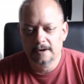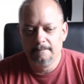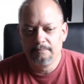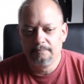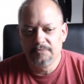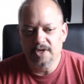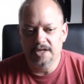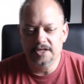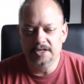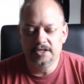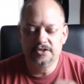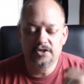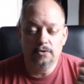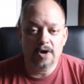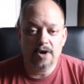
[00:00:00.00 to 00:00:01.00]
And then
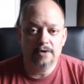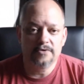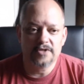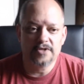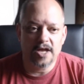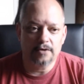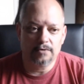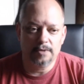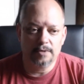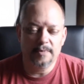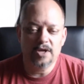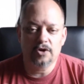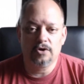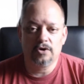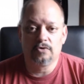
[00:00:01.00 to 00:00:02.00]
so I was like, well, let me go to
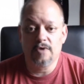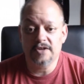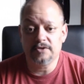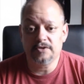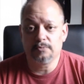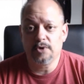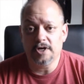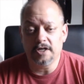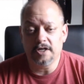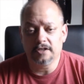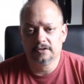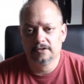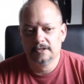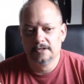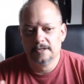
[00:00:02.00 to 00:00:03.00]
a resin printer.
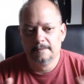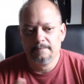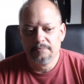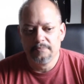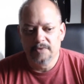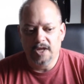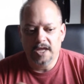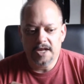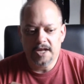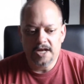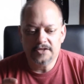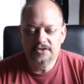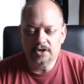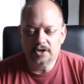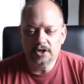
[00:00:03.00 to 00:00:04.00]
And I
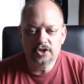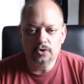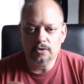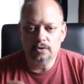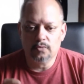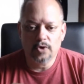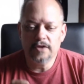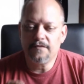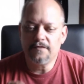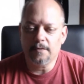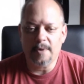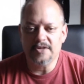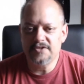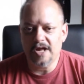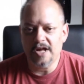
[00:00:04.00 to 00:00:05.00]
started doing them really for
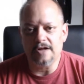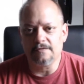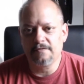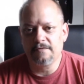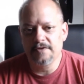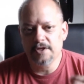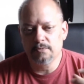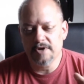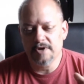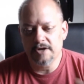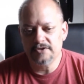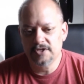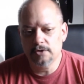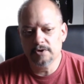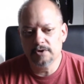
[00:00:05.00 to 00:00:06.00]
myself. And then what I was
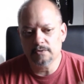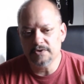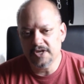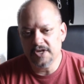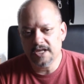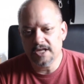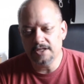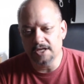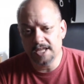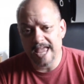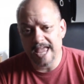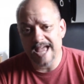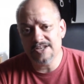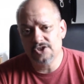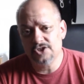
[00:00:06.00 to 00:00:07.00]
doing was taking the
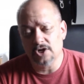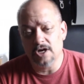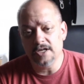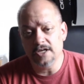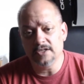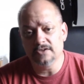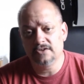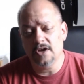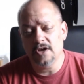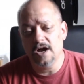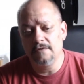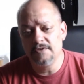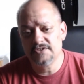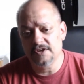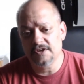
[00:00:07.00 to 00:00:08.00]
CAD drawings of the
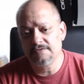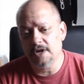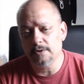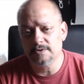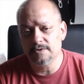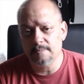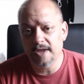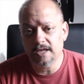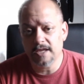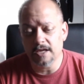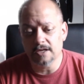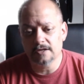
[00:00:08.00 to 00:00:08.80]
stuff that I was making